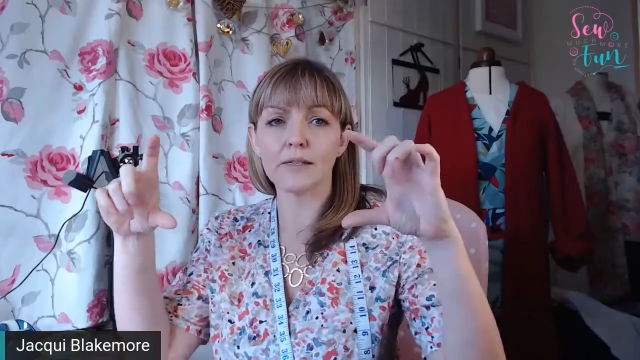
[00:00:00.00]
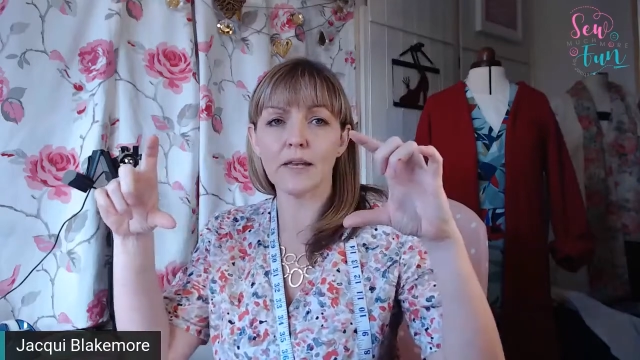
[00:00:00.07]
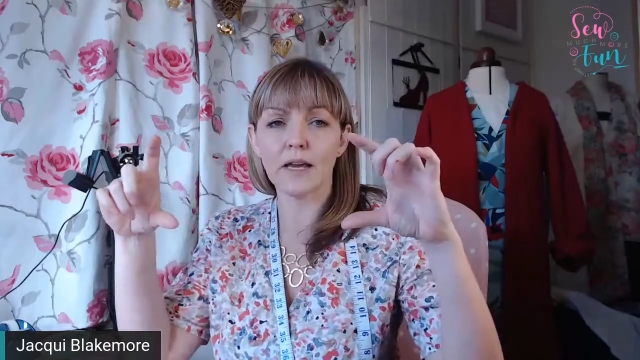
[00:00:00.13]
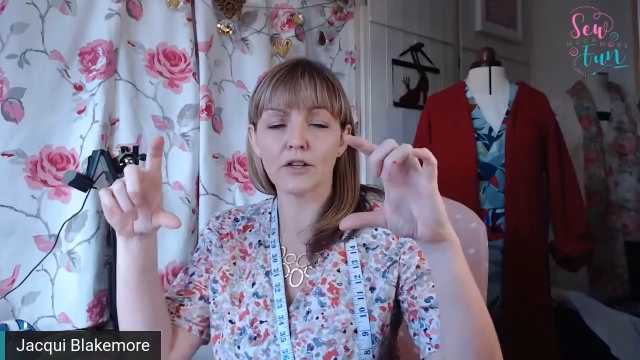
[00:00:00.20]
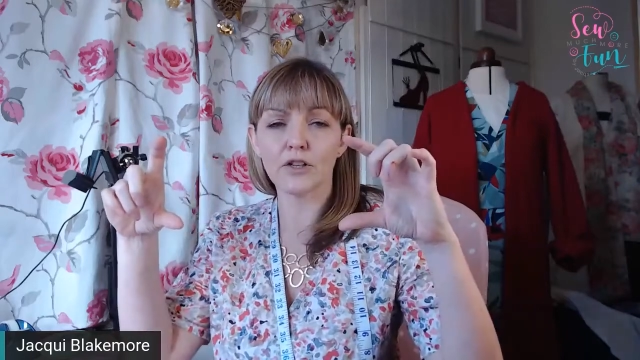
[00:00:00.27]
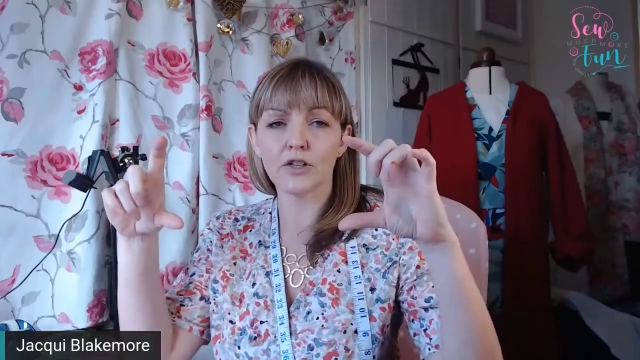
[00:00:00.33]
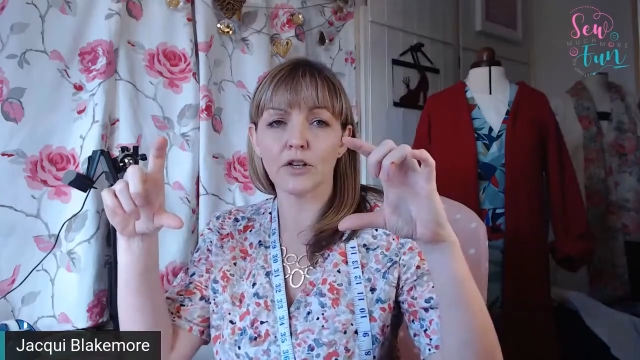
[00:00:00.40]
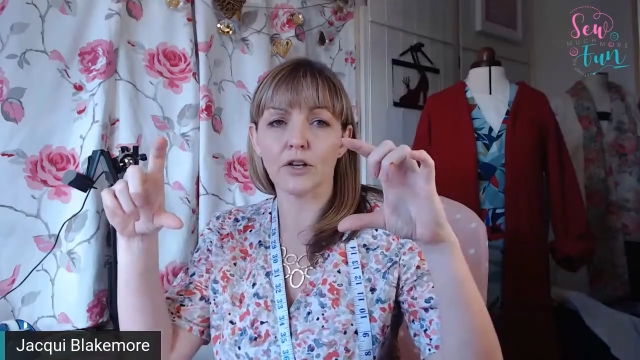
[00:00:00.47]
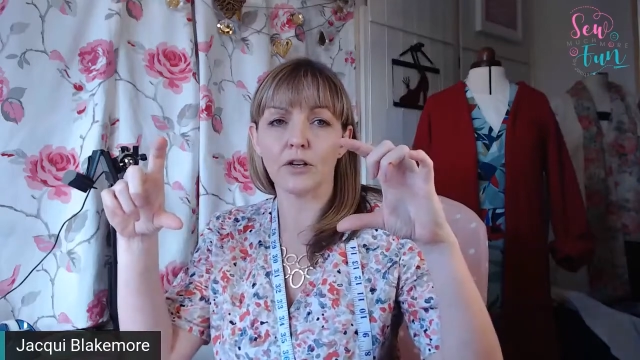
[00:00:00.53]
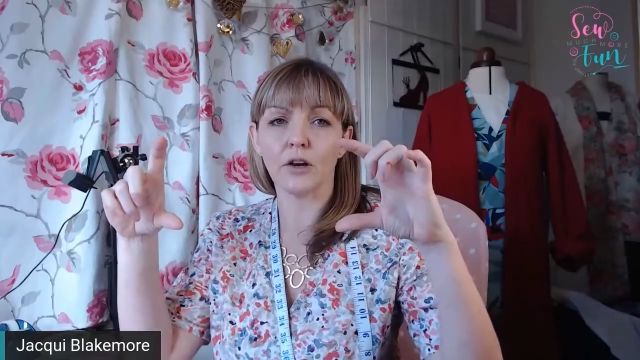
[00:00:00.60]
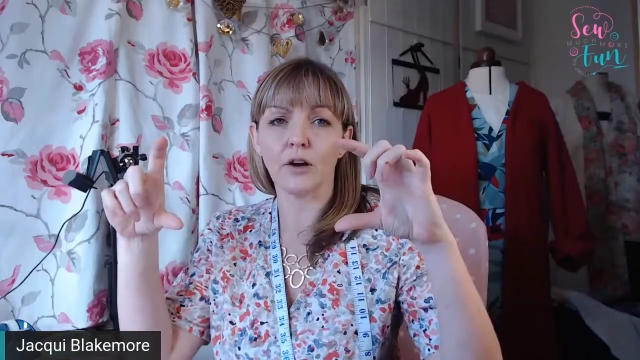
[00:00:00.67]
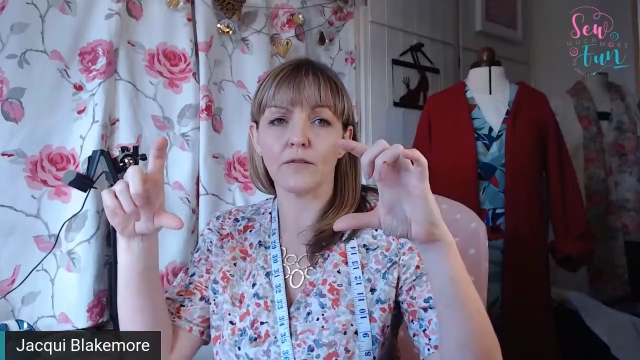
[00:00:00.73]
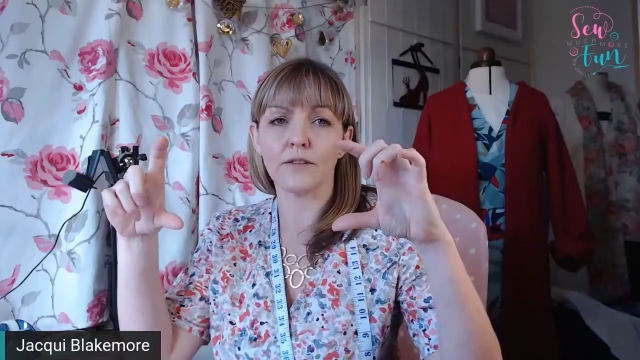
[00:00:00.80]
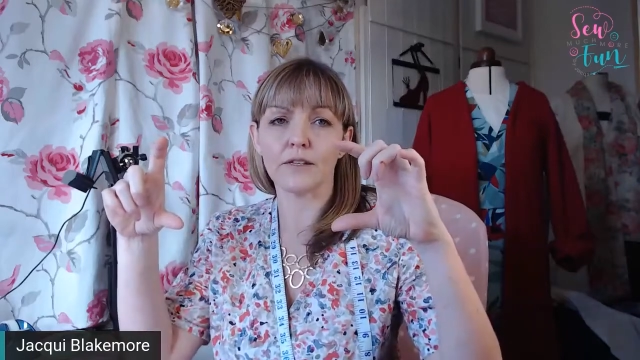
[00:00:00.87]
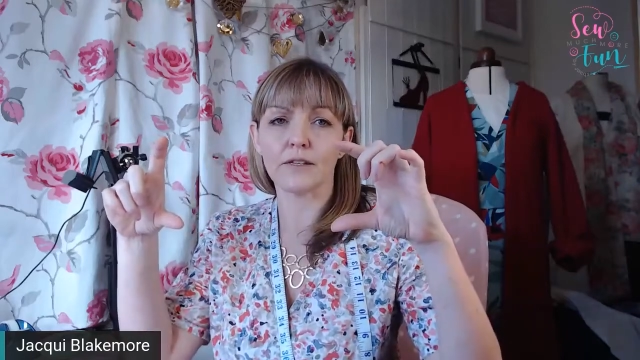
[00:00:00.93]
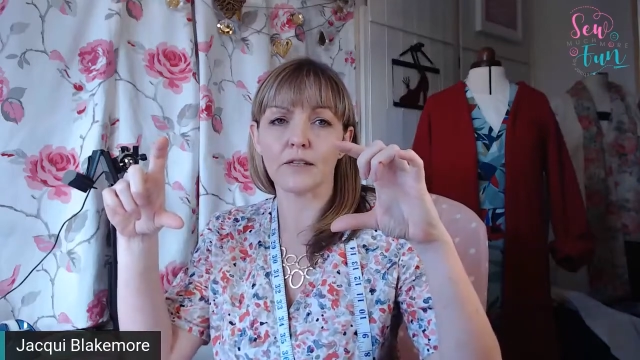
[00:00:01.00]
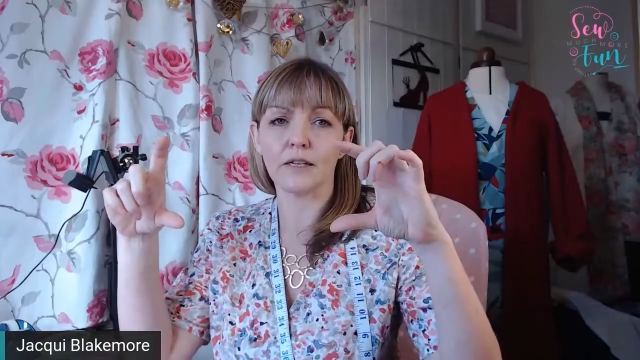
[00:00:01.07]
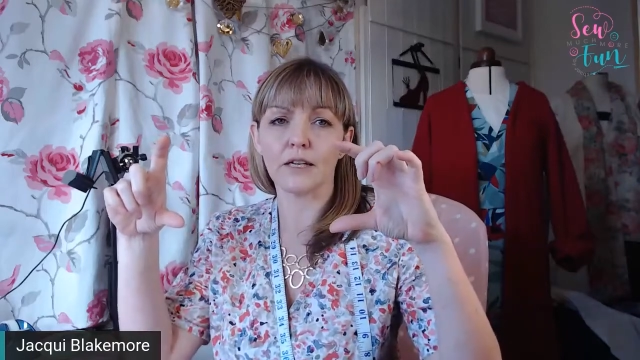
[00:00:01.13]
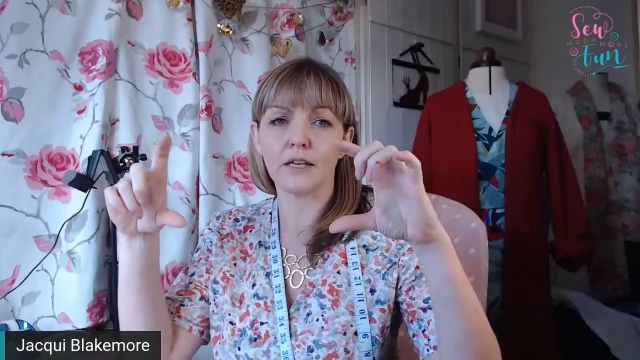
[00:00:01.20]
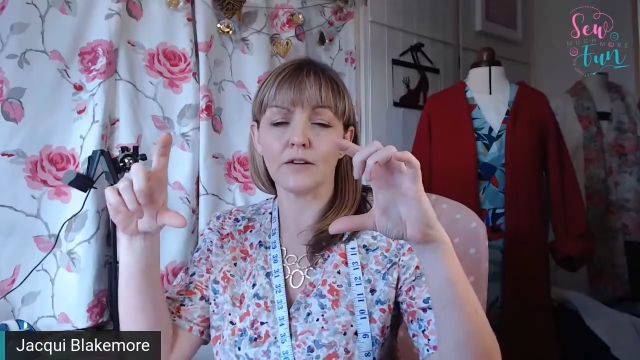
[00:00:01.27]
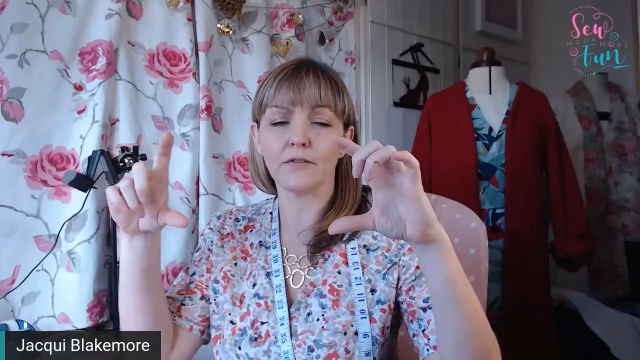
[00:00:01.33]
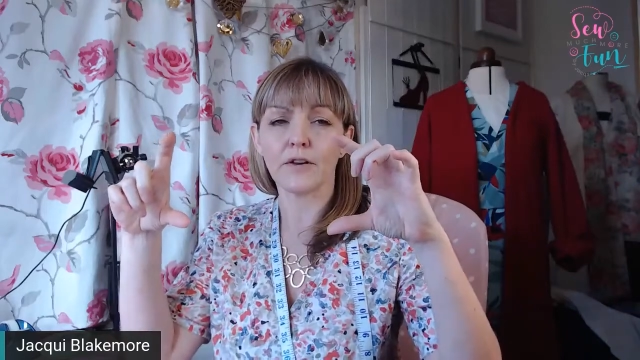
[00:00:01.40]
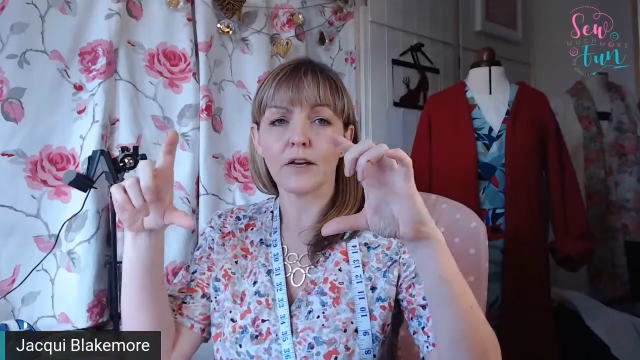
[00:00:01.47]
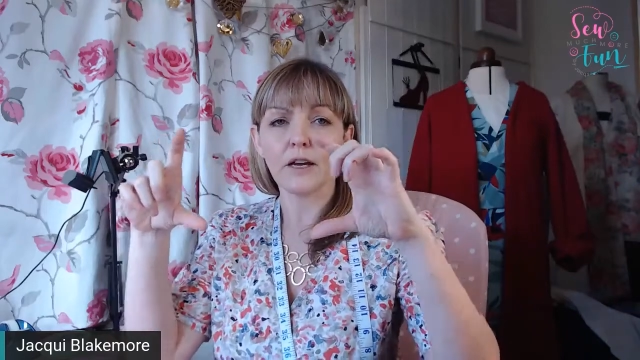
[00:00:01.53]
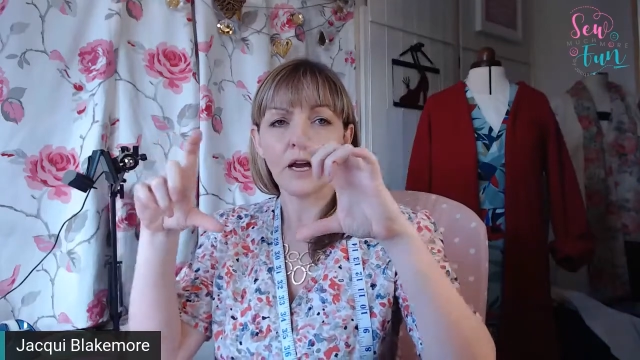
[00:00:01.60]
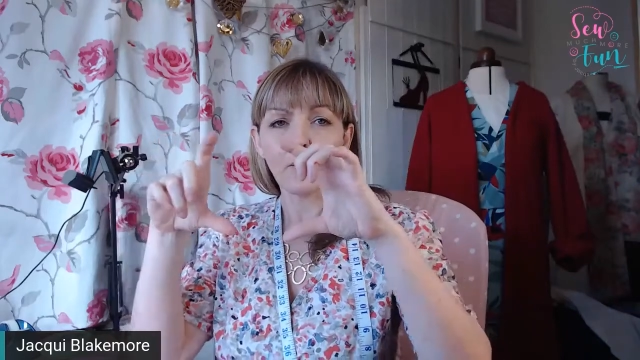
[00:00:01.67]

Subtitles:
section of the sleeve,